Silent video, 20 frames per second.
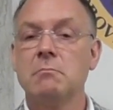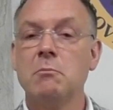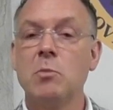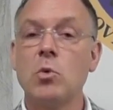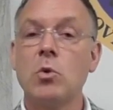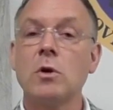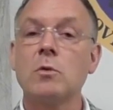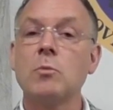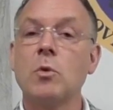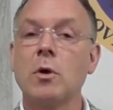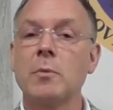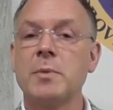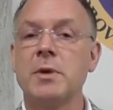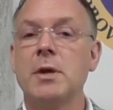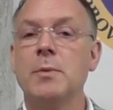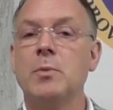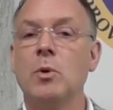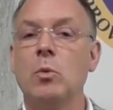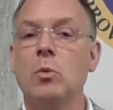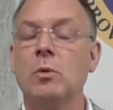More and more
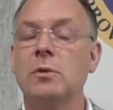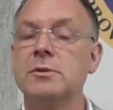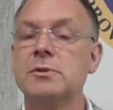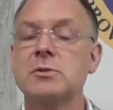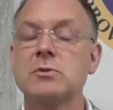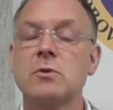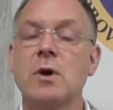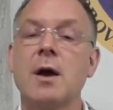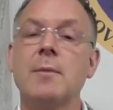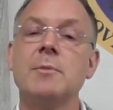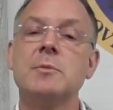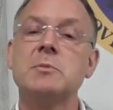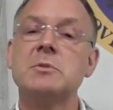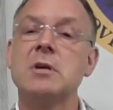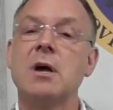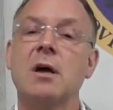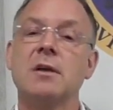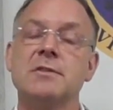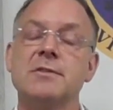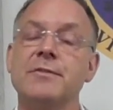people will describe
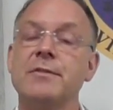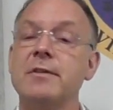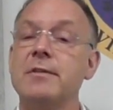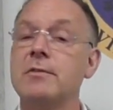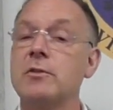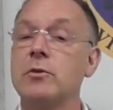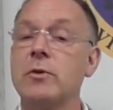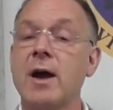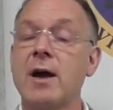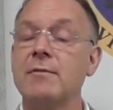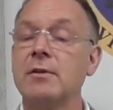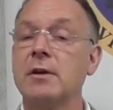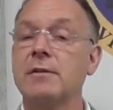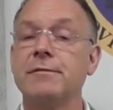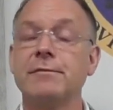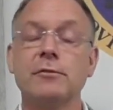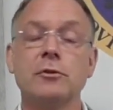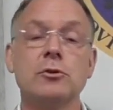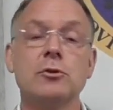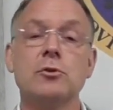themselves as either having
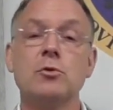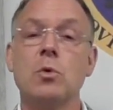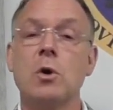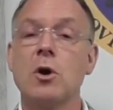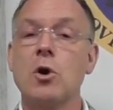a flu,